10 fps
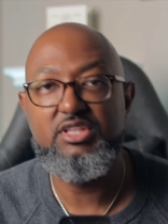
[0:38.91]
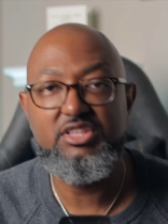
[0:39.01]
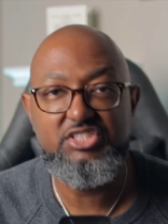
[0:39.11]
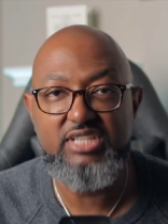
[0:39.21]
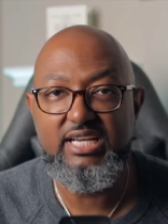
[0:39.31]

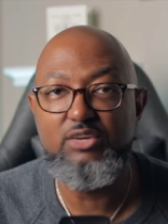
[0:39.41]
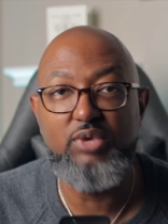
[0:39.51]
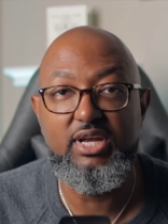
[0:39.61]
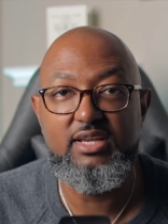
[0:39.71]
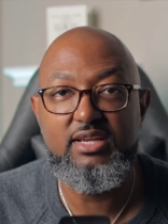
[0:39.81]
The second
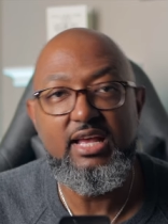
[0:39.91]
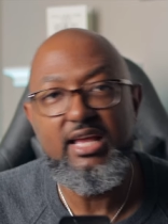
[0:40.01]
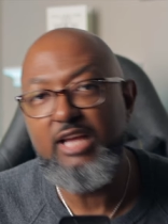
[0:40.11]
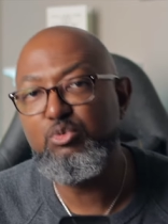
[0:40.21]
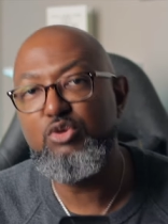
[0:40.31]
way,
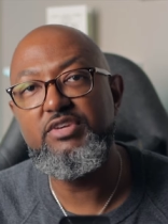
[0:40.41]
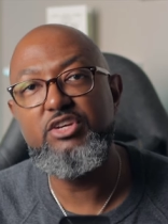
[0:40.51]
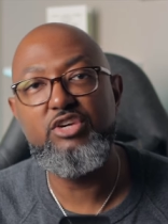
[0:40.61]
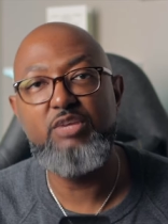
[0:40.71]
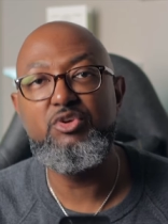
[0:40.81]
improving
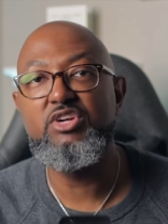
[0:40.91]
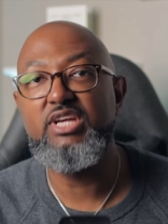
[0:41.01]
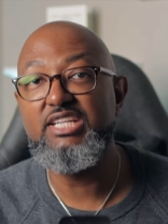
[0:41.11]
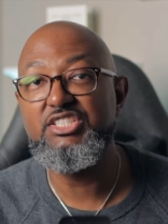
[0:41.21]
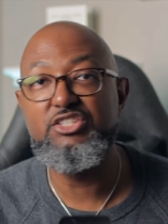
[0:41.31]
your
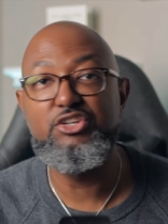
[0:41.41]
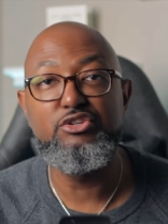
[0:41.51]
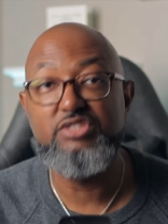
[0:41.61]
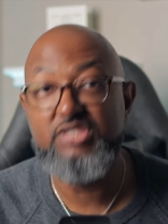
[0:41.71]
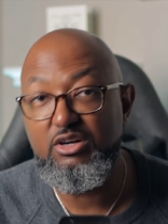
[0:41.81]
communication to
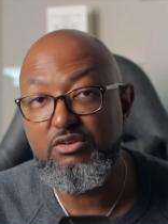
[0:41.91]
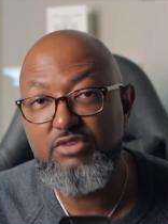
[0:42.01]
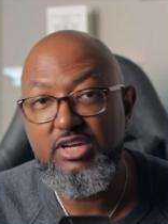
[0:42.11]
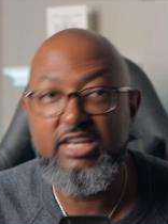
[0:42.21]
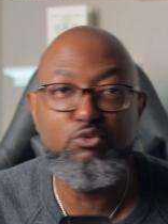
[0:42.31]
yourself
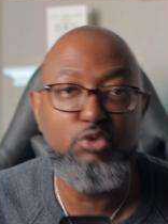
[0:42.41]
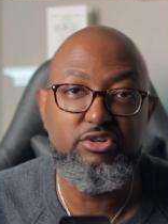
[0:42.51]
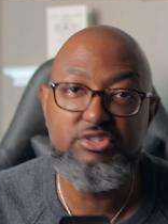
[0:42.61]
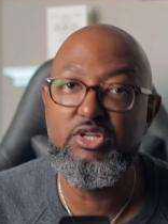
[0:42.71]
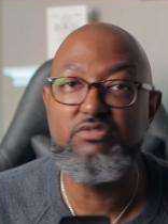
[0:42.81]
can grow
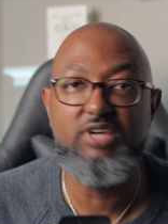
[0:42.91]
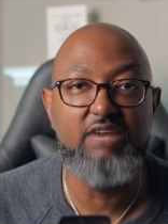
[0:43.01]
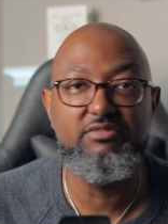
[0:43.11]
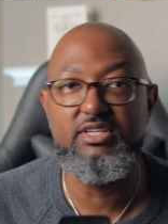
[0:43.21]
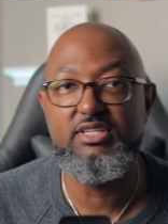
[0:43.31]
your
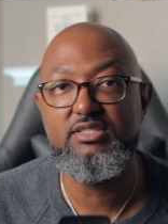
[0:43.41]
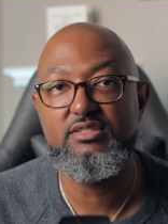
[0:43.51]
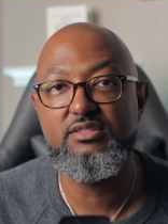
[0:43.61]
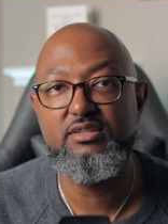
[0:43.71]
self-confidence.